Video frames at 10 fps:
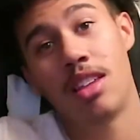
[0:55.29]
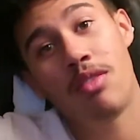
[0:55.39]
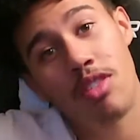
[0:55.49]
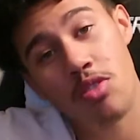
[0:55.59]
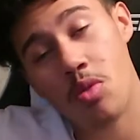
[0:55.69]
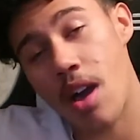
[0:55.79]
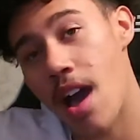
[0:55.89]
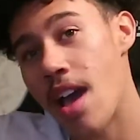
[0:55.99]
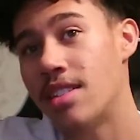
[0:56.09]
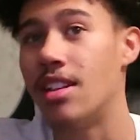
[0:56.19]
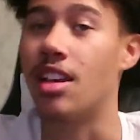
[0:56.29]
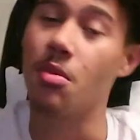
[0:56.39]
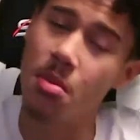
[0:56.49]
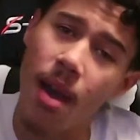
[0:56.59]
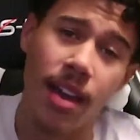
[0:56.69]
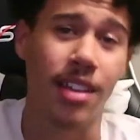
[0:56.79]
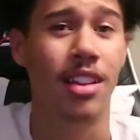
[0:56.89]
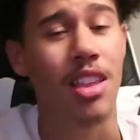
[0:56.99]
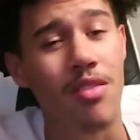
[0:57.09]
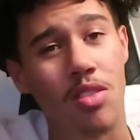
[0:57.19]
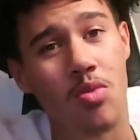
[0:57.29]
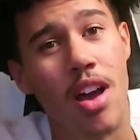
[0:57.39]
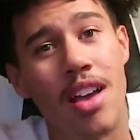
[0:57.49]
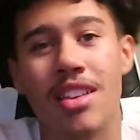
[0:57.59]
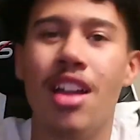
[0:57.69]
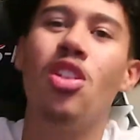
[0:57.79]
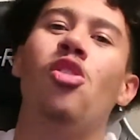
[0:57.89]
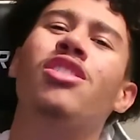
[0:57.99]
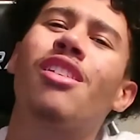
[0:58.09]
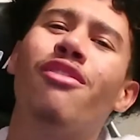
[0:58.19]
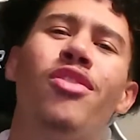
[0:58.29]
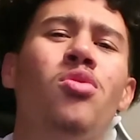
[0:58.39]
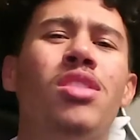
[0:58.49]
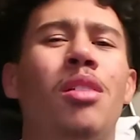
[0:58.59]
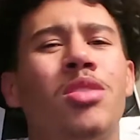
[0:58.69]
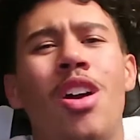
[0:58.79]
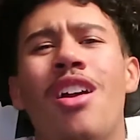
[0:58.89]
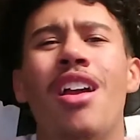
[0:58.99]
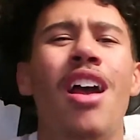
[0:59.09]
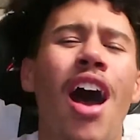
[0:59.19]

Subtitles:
leaving you guys and then coming back and then leaving you guys. I know it's confusing, I'm sorry.